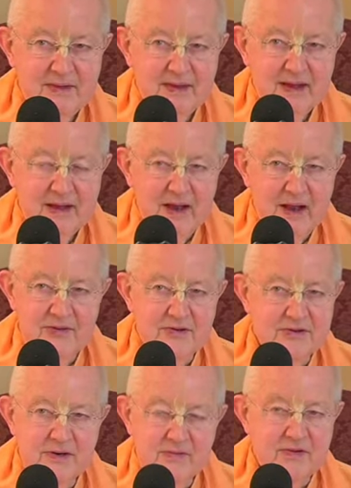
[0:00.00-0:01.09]
And there's
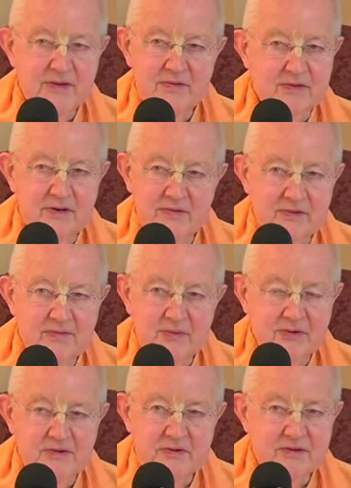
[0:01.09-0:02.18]
different
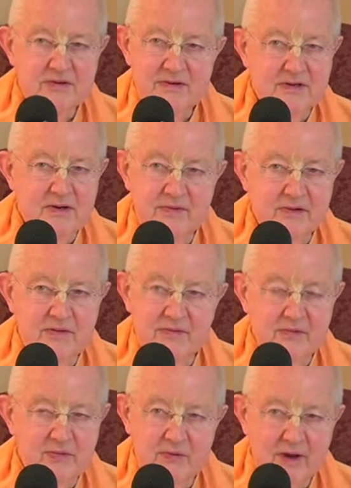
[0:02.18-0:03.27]
persons and different
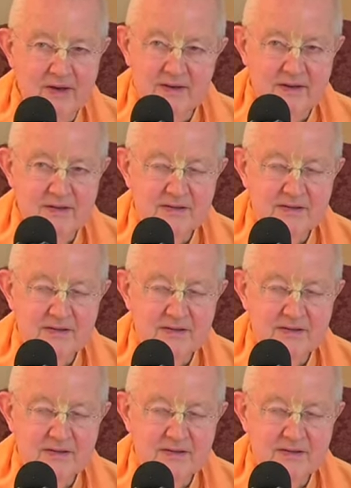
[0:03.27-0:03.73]
varieties,